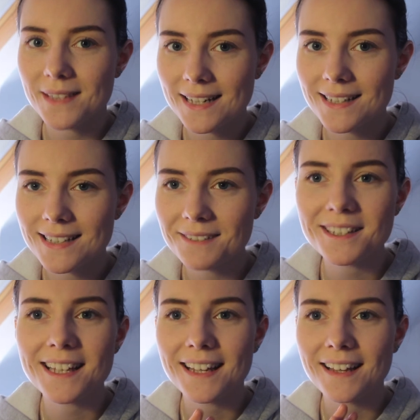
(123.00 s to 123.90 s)
I've sanitized
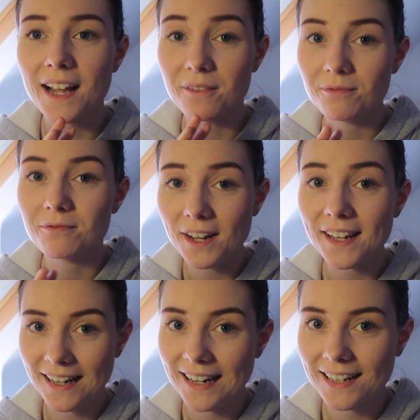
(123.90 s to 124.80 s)
everything uh,
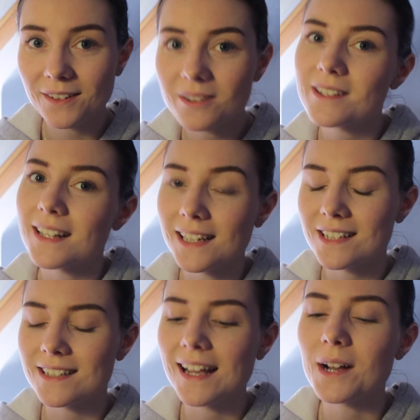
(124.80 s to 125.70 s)
regularly, not just like
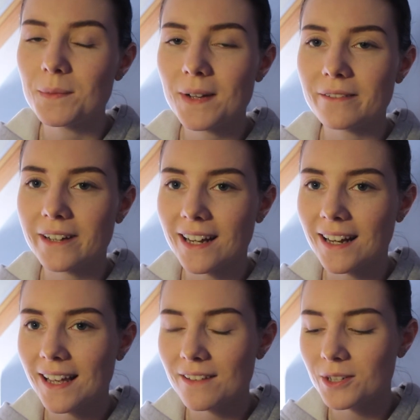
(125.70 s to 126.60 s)
just now, but
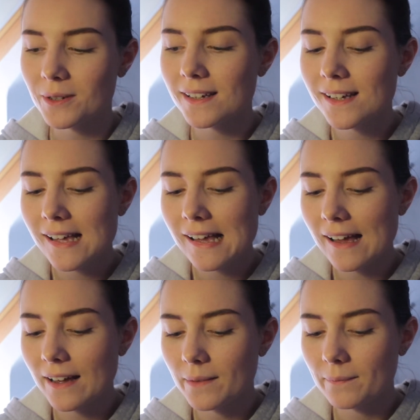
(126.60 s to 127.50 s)
regularly I do it.
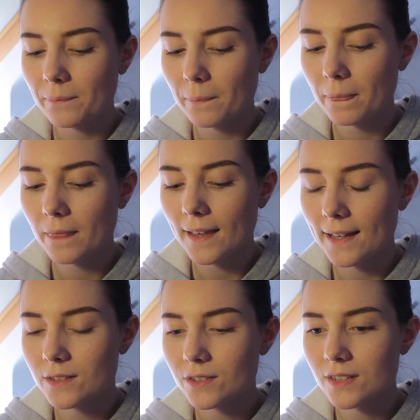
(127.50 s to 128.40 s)
Um,
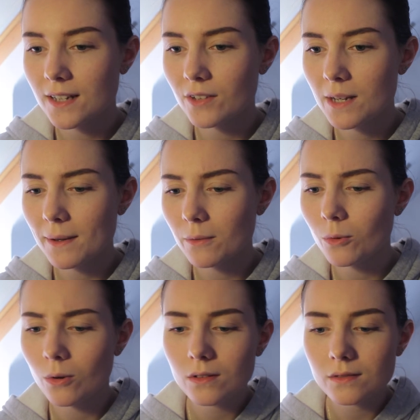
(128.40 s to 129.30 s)
and just kind of looking back at
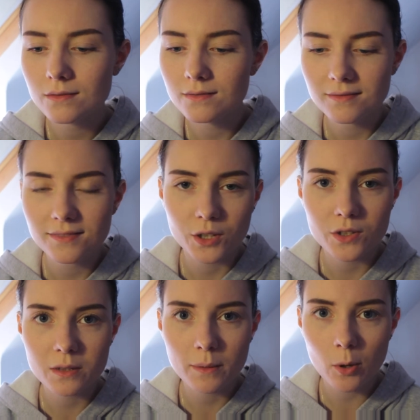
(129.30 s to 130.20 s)
what
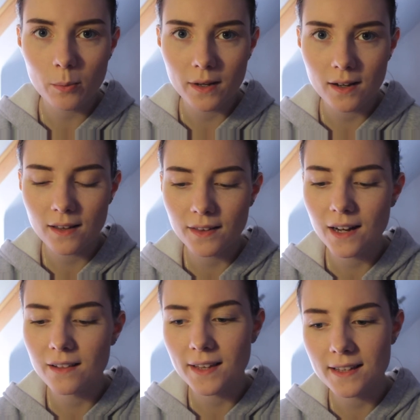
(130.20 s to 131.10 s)
used to be popular, the
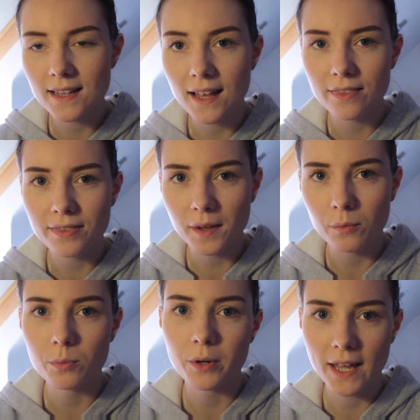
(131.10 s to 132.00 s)
kind of things that they
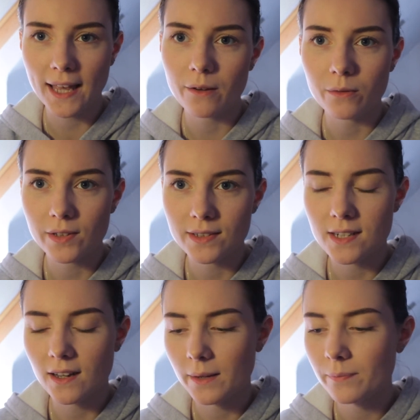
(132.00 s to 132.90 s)
were bringing out at the
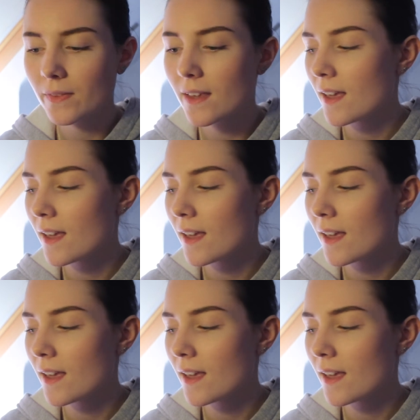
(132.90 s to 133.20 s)
time.